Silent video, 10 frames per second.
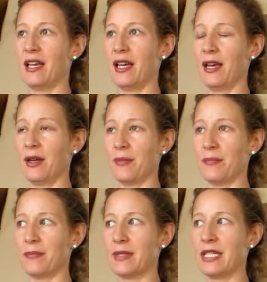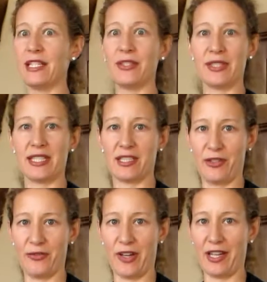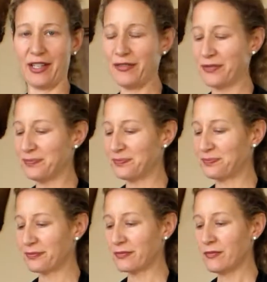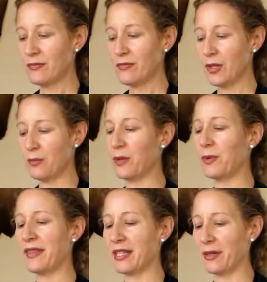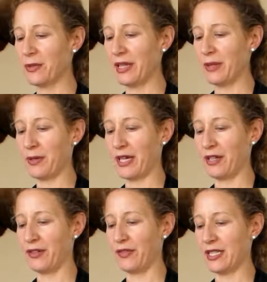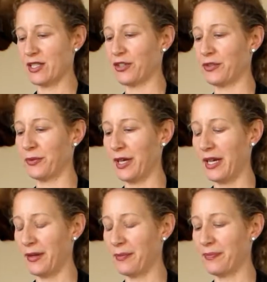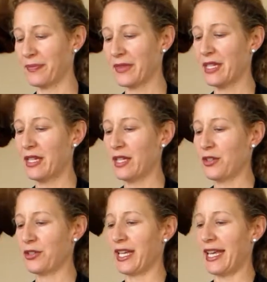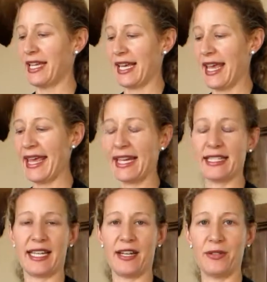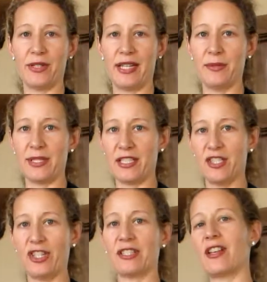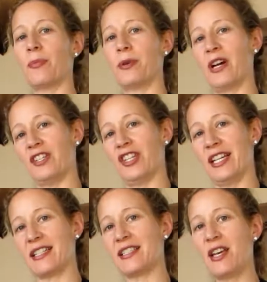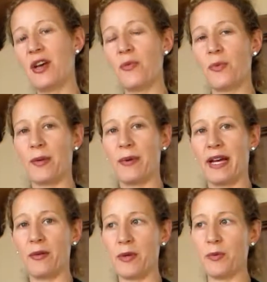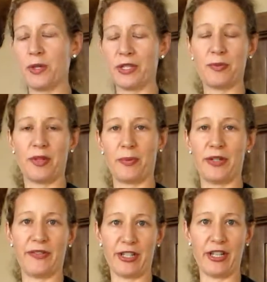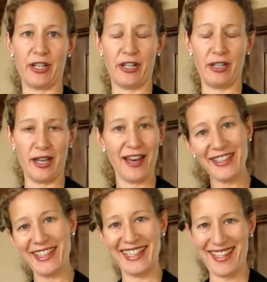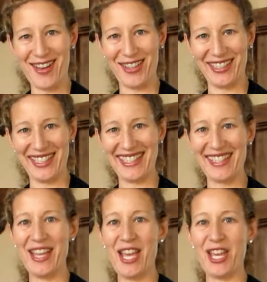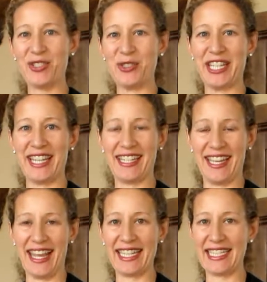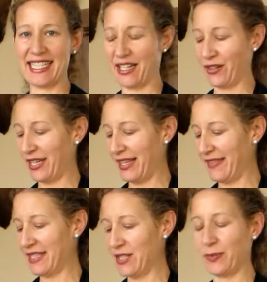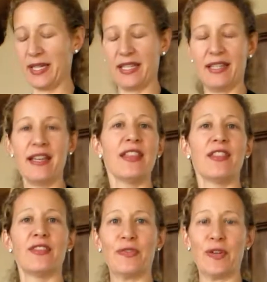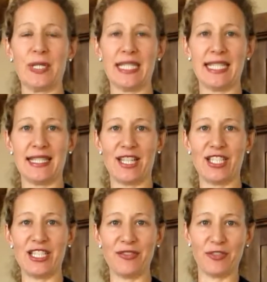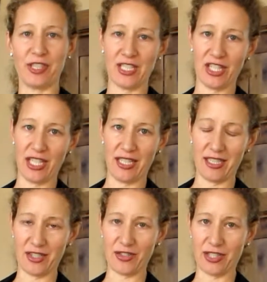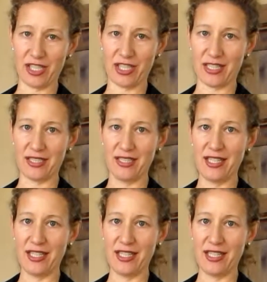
EDU 605. But one that I'm really proud of is creating a handout. It was a jigsaw project whereby we worked with one of our online colleagues and created a handout, and this one, the focus is on differentiated instruction.